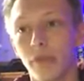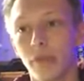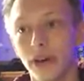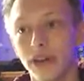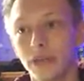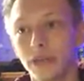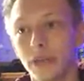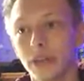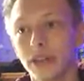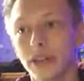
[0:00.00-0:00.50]

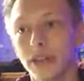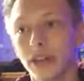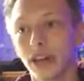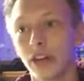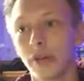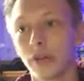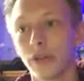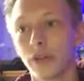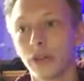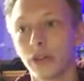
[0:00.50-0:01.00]
best ways to
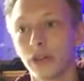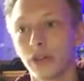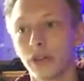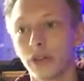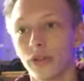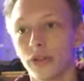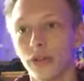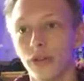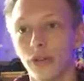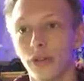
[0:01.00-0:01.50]
get your point
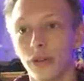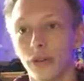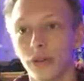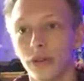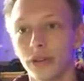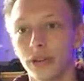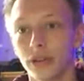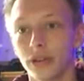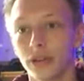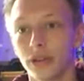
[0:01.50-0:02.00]
across to an
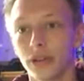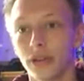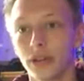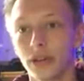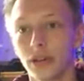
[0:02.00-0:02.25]
audience.